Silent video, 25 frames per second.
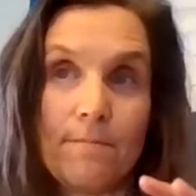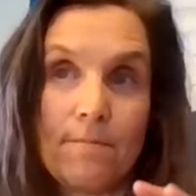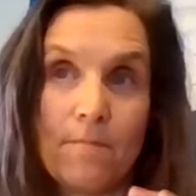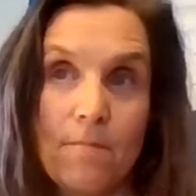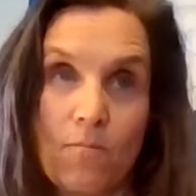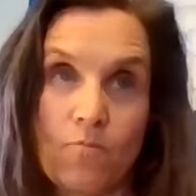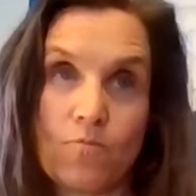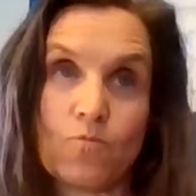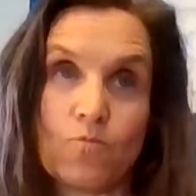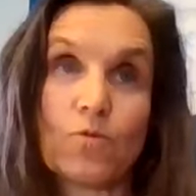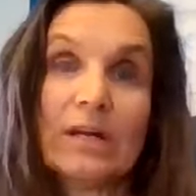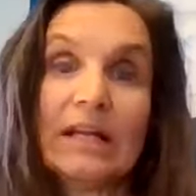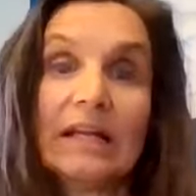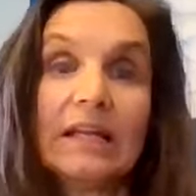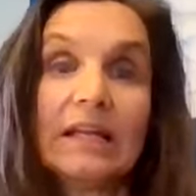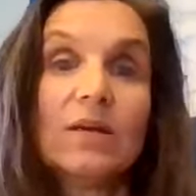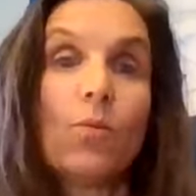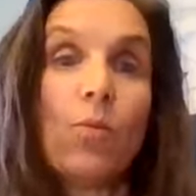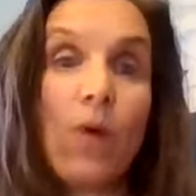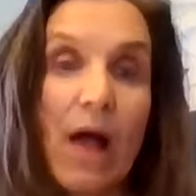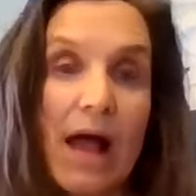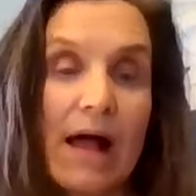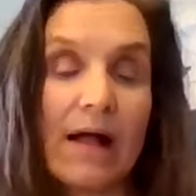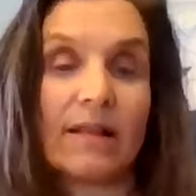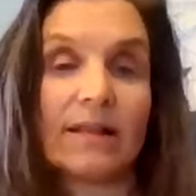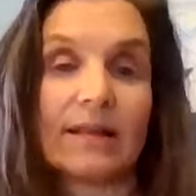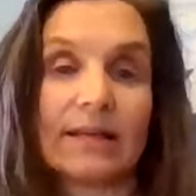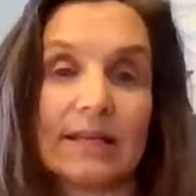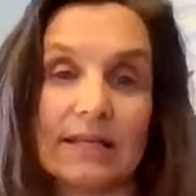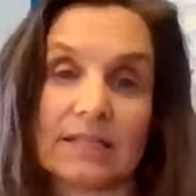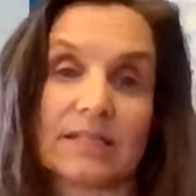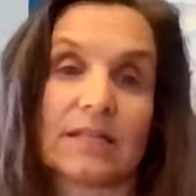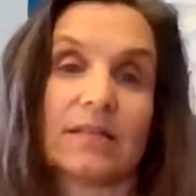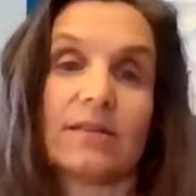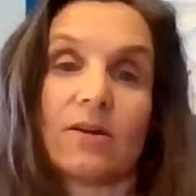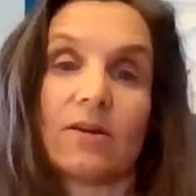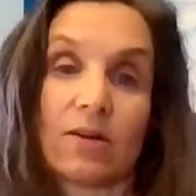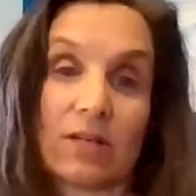really well
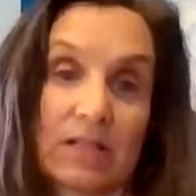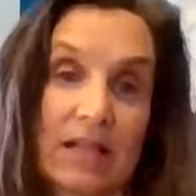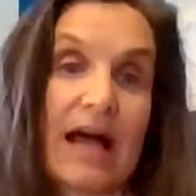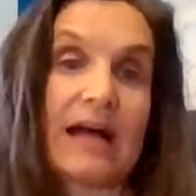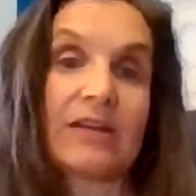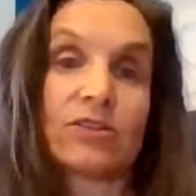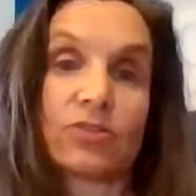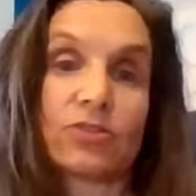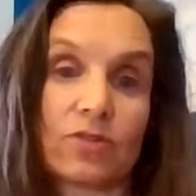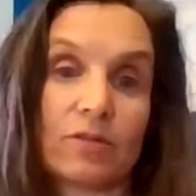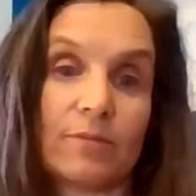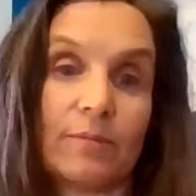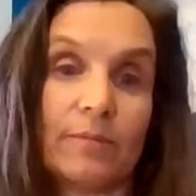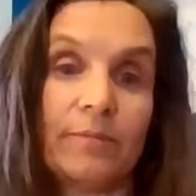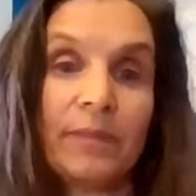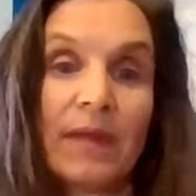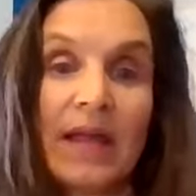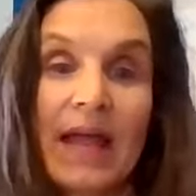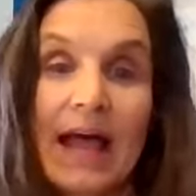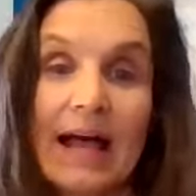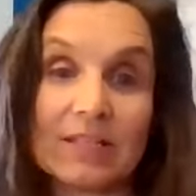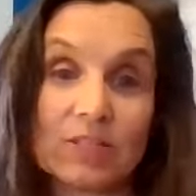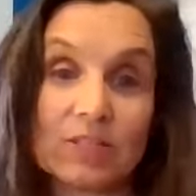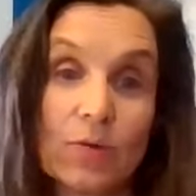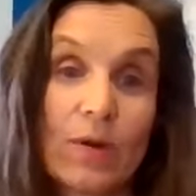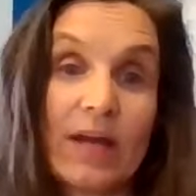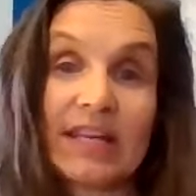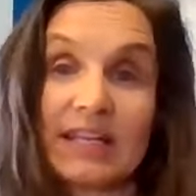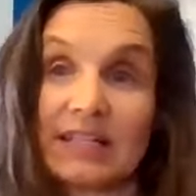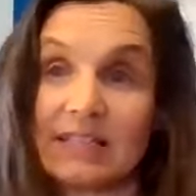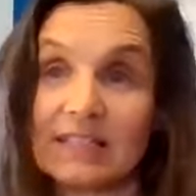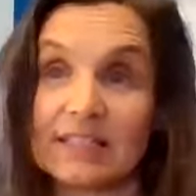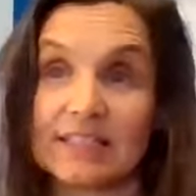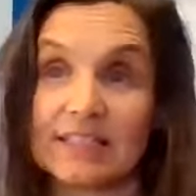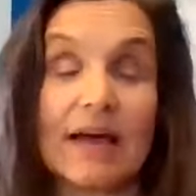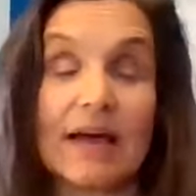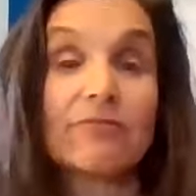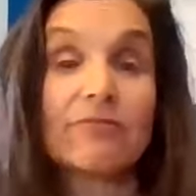into their classroom. And so I can
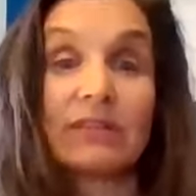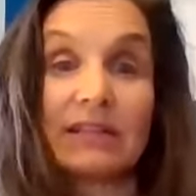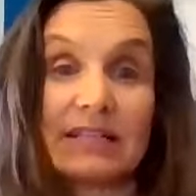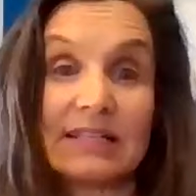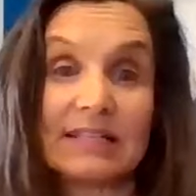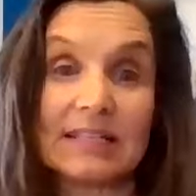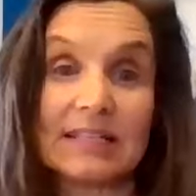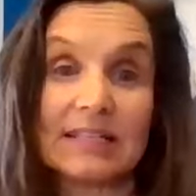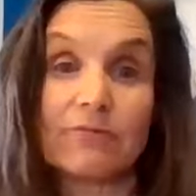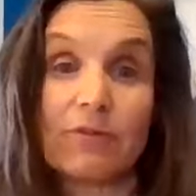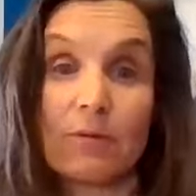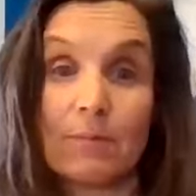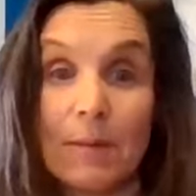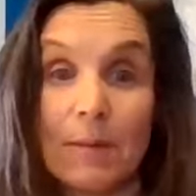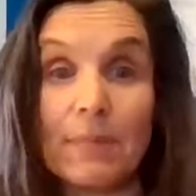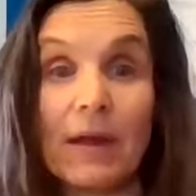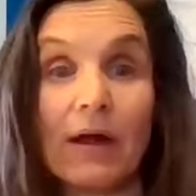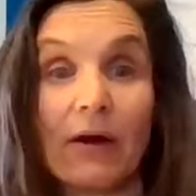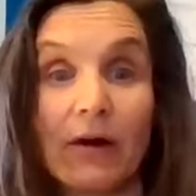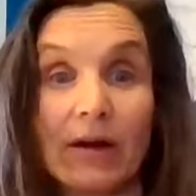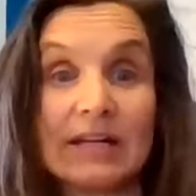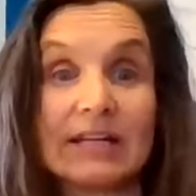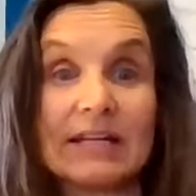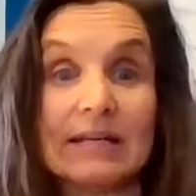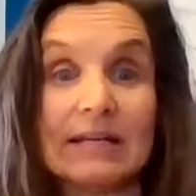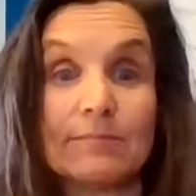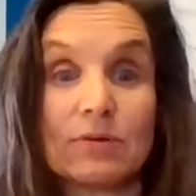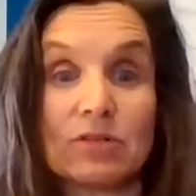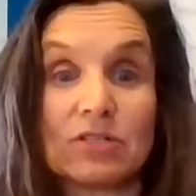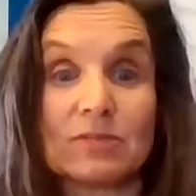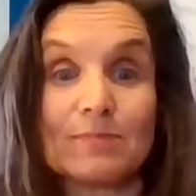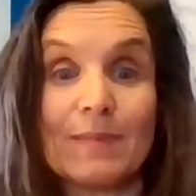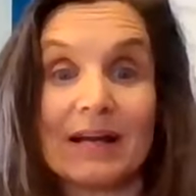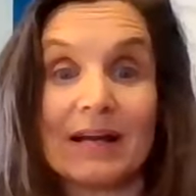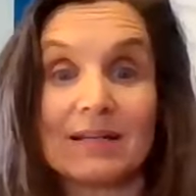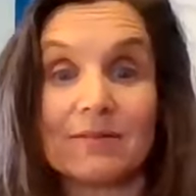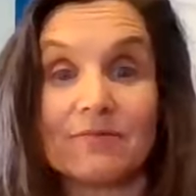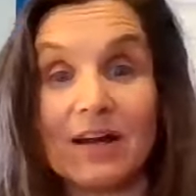definitely see from a parenting
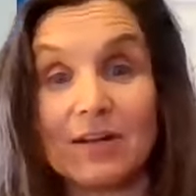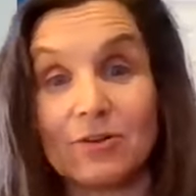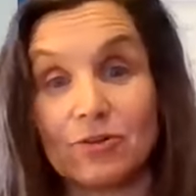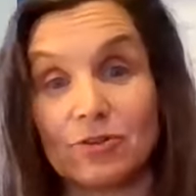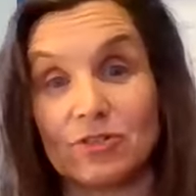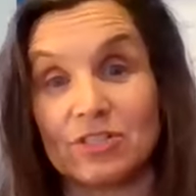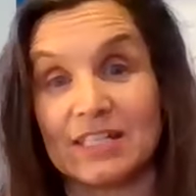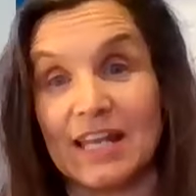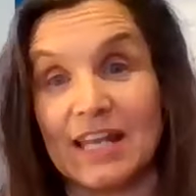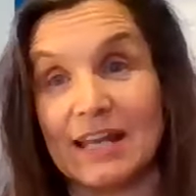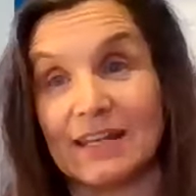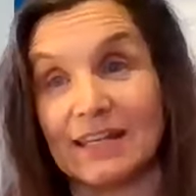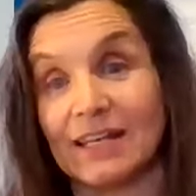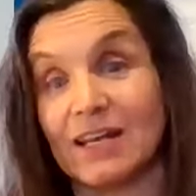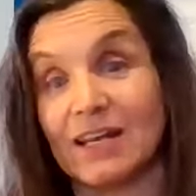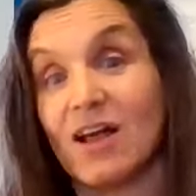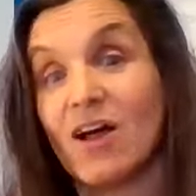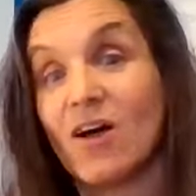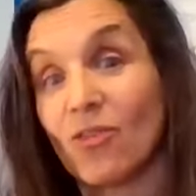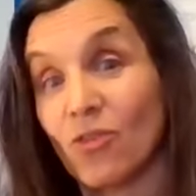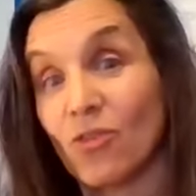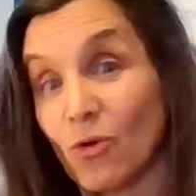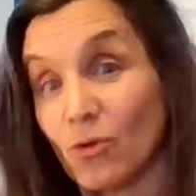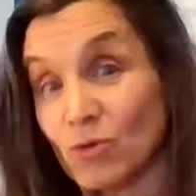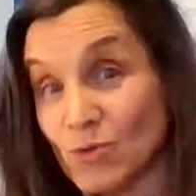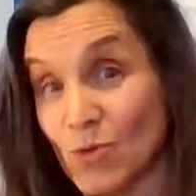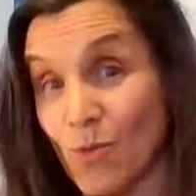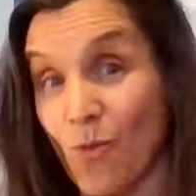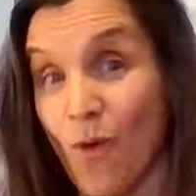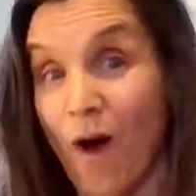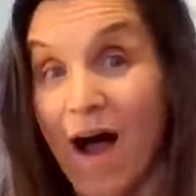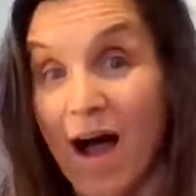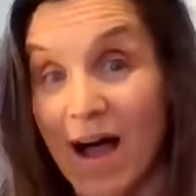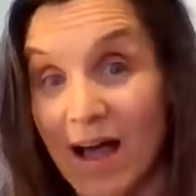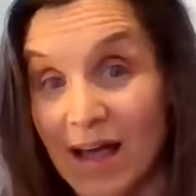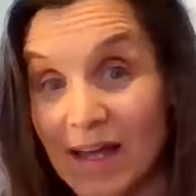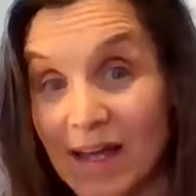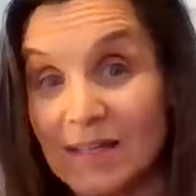perspective, understanding those
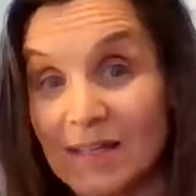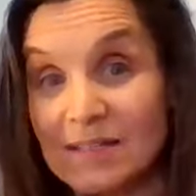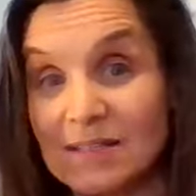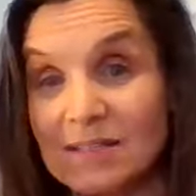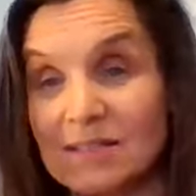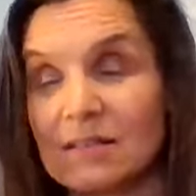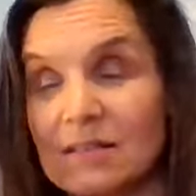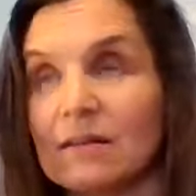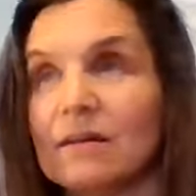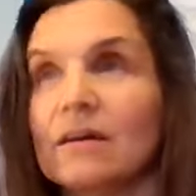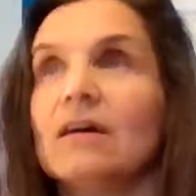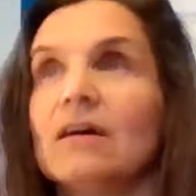whys,